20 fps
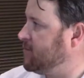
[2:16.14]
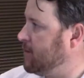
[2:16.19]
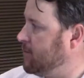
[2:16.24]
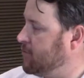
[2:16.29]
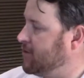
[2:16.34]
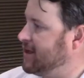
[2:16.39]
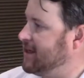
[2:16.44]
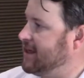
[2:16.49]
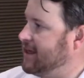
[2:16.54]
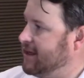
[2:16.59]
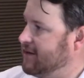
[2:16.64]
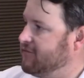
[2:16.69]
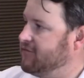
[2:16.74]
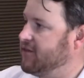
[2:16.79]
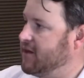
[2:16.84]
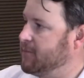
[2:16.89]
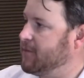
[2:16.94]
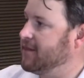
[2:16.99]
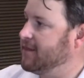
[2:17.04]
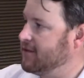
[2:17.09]
to be able to give
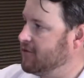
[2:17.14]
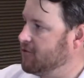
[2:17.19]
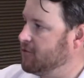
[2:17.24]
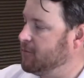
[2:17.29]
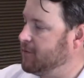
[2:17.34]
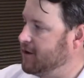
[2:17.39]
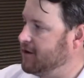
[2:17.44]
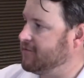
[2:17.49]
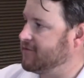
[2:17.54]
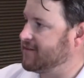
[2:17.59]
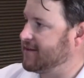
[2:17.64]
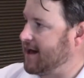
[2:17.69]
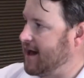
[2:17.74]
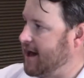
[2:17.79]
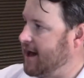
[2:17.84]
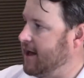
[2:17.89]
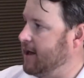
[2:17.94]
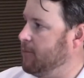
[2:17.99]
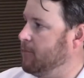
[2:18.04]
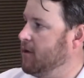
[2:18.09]
them a little bit of
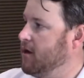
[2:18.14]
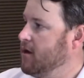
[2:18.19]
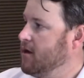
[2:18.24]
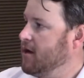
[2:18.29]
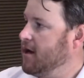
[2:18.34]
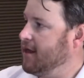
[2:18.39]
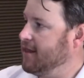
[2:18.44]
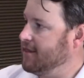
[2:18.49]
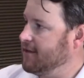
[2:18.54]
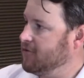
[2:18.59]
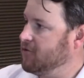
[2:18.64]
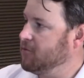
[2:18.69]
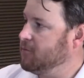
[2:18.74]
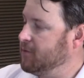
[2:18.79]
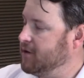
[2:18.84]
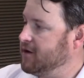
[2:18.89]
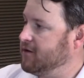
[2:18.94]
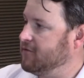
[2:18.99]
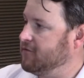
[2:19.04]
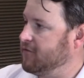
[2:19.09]
time, a little
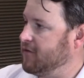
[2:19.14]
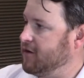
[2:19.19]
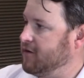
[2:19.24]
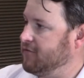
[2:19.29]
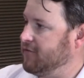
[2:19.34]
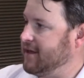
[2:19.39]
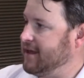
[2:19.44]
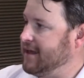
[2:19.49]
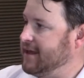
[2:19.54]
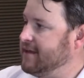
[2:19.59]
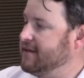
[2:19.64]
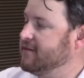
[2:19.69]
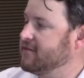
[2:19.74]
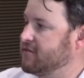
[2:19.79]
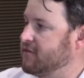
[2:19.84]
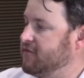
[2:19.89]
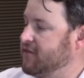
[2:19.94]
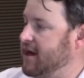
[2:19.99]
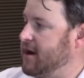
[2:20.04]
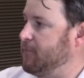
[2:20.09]
bit of, of
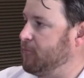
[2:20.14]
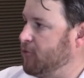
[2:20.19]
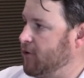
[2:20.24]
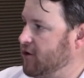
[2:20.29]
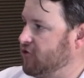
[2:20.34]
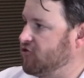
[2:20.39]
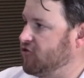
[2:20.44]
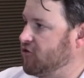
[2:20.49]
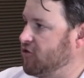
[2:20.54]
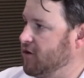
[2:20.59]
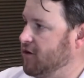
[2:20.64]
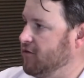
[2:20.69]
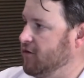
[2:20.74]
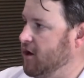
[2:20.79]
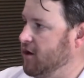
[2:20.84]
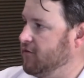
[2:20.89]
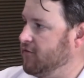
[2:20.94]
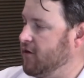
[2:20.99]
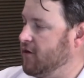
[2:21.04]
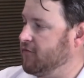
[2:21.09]
ease of that pressure of,
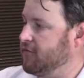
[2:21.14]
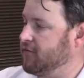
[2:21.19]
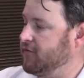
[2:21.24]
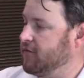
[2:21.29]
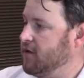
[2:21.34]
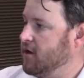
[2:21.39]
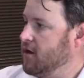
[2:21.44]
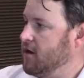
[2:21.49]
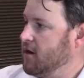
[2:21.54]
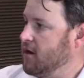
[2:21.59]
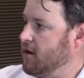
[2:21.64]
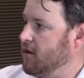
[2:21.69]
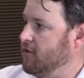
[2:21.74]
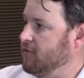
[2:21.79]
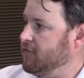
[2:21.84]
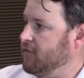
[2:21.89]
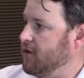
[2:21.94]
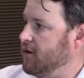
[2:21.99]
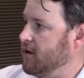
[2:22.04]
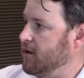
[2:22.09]
of, of
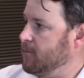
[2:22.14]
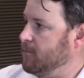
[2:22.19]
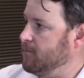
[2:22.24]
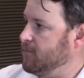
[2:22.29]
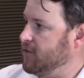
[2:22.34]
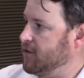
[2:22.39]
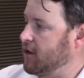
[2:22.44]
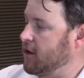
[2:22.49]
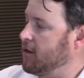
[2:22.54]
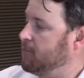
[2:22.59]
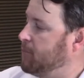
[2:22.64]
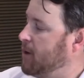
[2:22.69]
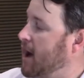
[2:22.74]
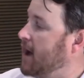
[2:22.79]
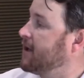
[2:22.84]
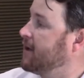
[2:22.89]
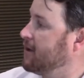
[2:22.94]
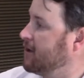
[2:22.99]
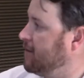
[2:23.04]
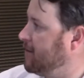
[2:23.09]
of uh,
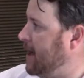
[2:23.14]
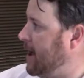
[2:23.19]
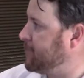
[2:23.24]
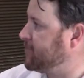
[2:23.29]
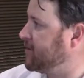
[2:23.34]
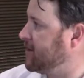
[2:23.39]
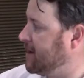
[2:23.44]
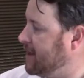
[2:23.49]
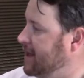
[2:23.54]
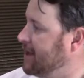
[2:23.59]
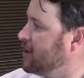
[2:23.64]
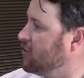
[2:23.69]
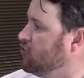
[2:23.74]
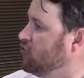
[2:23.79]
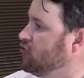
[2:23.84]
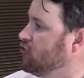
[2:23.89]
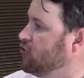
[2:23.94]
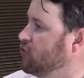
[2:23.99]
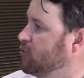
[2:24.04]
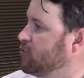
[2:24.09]
pocket collapsing, and he
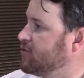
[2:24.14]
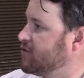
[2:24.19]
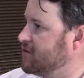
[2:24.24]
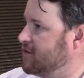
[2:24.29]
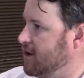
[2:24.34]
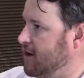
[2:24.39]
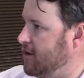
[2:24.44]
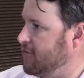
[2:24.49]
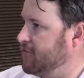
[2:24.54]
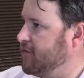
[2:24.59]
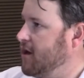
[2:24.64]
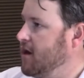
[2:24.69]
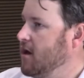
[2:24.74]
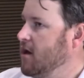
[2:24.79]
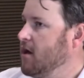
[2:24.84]
can do stuff.